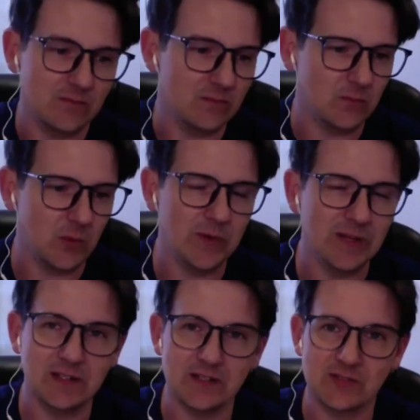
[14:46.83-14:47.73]
what we
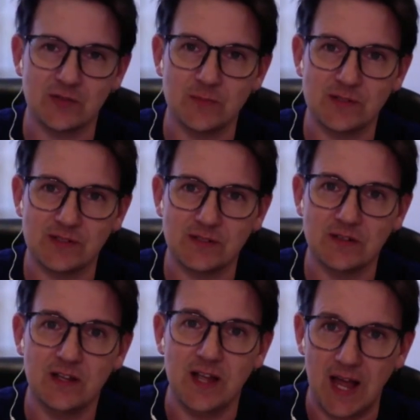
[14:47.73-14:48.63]
can assume is a
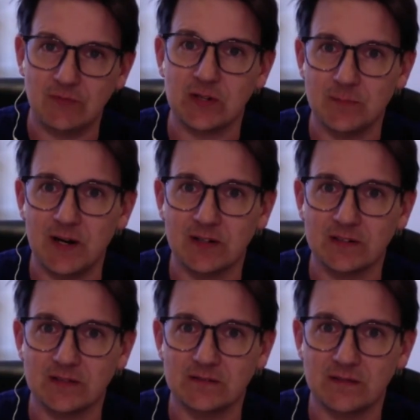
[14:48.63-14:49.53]

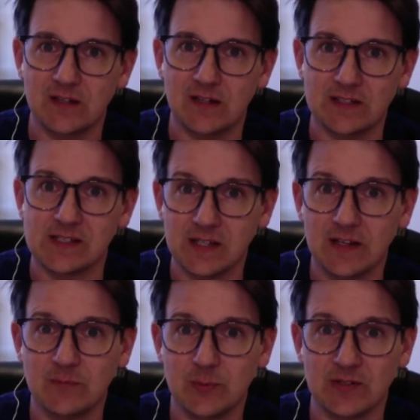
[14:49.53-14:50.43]
African-American
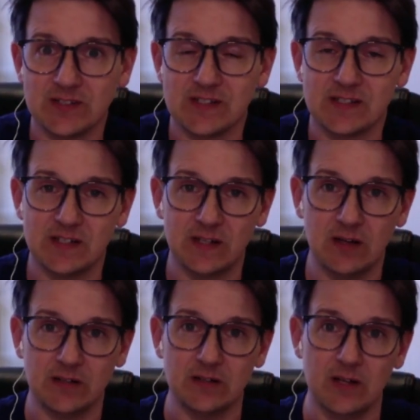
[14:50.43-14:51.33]
enslaved person sitting
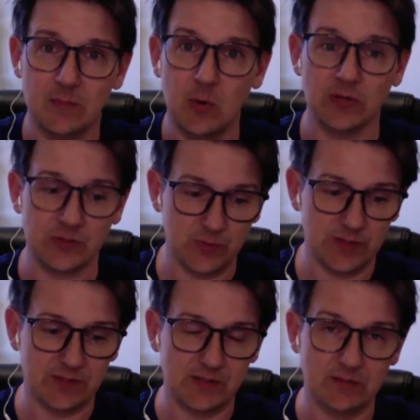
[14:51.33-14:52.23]
on a porch with
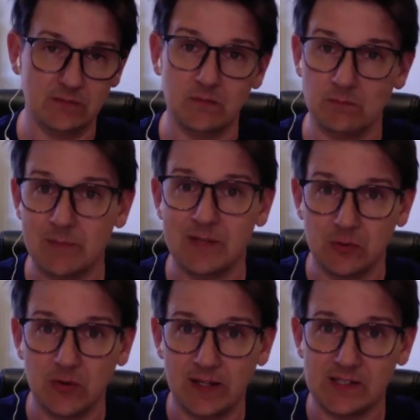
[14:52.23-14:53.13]
maybe a
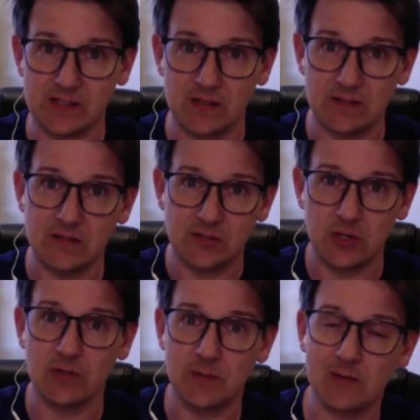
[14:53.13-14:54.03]
grandson,
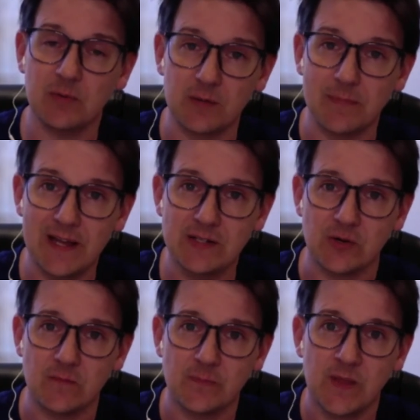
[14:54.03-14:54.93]
showing him how to play the banjo.